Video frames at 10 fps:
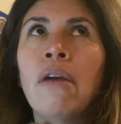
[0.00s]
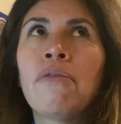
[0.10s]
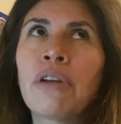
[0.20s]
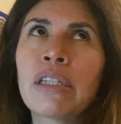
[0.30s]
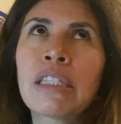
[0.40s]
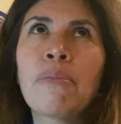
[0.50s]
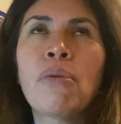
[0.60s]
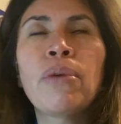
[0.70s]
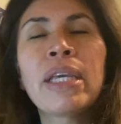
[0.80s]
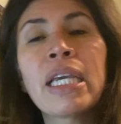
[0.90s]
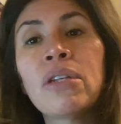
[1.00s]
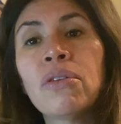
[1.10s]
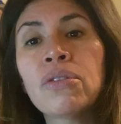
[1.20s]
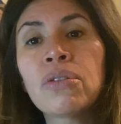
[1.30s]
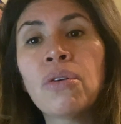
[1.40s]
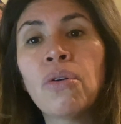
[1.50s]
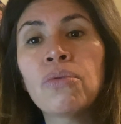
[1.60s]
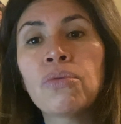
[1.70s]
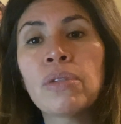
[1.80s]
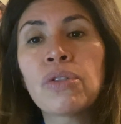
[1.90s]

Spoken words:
For example, we cannot go to the